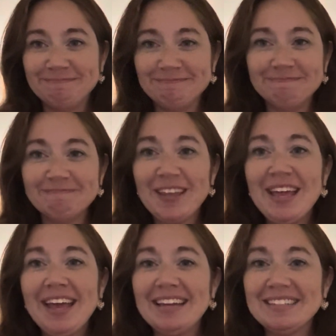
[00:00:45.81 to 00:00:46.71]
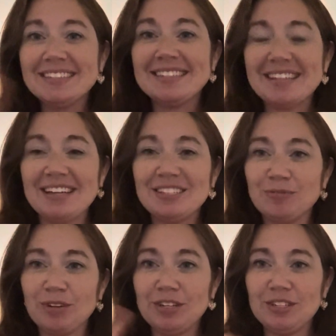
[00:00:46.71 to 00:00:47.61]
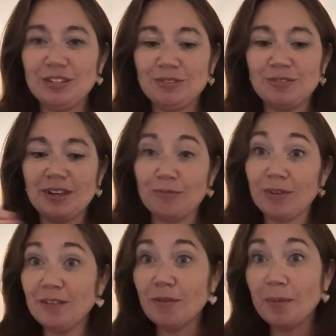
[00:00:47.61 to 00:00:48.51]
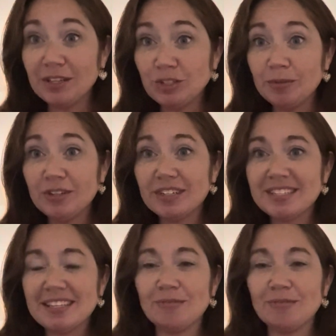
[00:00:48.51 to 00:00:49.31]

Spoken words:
I just wanted to get rid of a bunch of books,